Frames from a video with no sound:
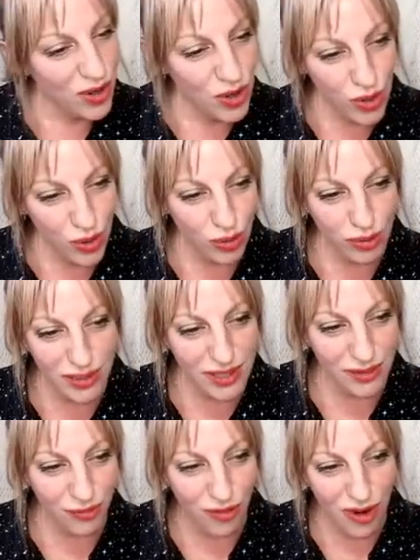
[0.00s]

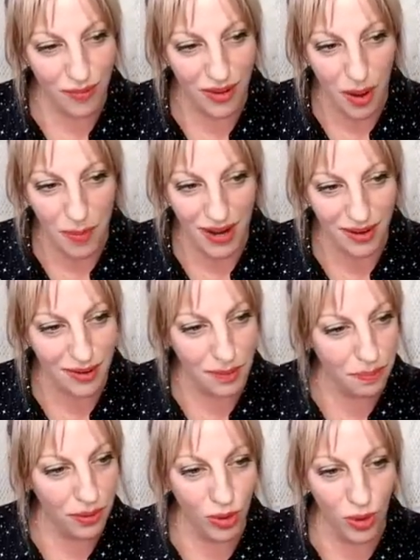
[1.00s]
news about an
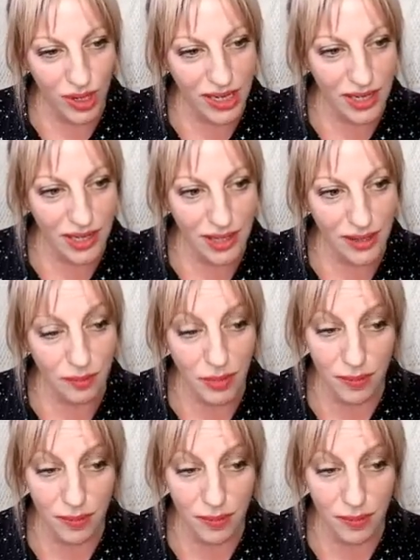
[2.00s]
employee.